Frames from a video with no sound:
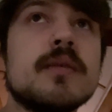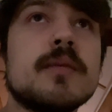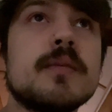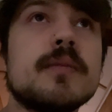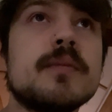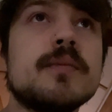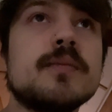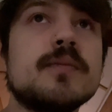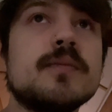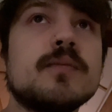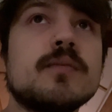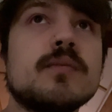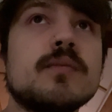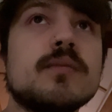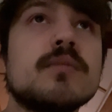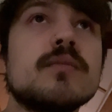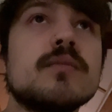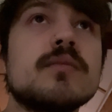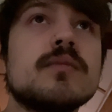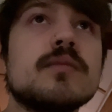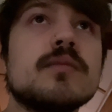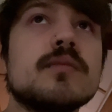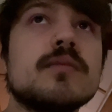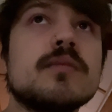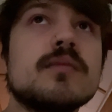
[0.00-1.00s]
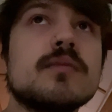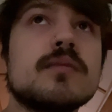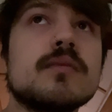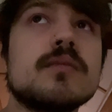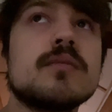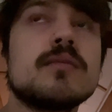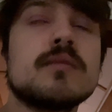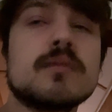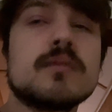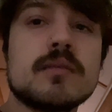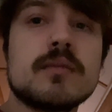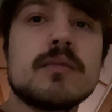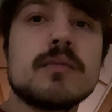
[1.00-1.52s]

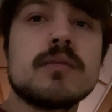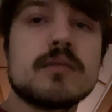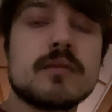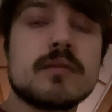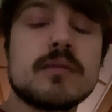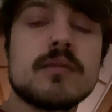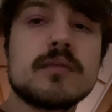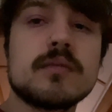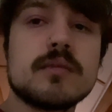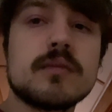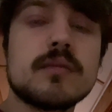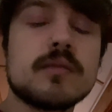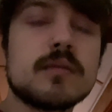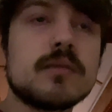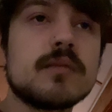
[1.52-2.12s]
Nobody speaks.